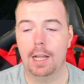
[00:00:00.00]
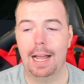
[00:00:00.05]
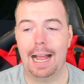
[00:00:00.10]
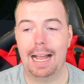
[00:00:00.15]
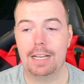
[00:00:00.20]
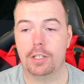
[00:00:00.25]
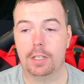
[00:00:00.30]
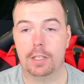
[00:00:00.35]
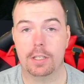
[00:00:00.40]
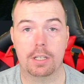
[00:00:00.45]

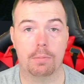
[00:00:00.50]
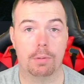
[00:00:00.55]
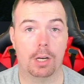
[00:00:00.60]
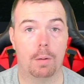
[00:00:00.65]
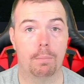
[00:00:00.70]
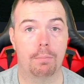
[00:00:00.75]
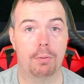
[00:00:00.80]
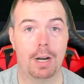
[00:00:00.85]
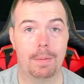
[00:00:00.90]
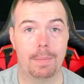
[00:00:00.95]
As you can see, we've
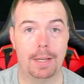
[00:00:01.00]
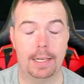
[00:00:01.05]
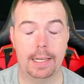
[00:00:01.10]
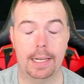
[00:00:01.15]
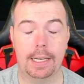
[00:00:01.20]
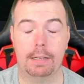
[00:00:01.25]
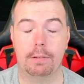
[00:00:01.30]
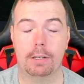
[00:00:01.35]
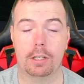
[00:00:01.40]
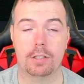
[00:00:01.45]
gone Premier
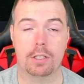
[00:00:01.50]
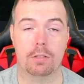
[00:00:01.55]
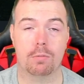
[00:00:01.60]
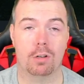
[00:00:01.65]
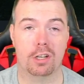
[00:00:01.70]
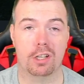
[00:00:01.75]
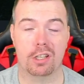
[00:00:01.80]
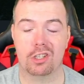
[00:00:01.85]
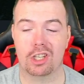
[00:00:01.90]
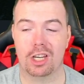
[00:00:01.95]
League because it's
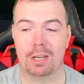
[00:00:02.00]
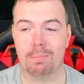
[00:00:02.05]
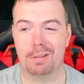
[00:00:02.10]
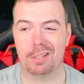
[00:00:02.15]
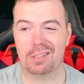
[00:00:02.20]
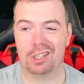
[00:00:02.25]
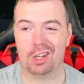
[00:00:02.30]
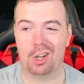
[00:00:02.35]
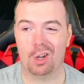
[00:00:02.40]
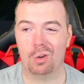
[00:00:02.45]
one of the
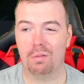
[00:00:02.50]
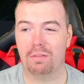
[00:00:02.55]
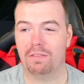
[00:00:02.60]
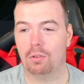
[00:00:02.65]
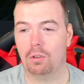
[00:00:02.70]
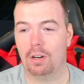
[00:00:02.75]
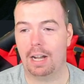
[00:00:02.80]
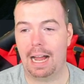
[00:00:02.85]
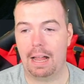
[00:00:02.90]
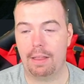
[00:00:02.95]
cheapest to go
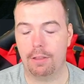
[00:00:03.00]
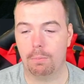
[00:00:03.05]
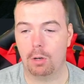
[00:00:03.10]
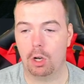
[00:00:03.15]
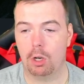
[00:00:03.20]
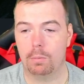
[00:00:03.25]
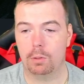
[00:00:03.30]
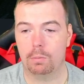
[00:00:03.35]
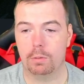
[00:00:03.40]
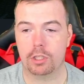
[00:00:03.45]
for at the
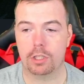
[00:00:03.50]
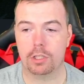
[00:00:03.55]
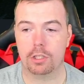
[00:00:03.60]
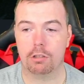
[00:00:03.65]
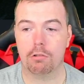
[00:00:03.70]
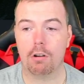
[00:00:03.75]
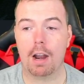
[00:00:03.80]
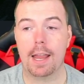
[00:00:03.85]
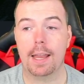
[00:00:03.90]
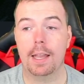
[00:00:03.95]
moment, which is
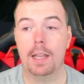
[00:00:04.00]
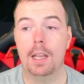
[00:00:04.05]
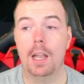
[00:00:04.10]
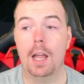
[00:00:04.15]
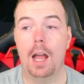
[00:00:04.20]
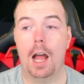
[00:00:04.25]
great.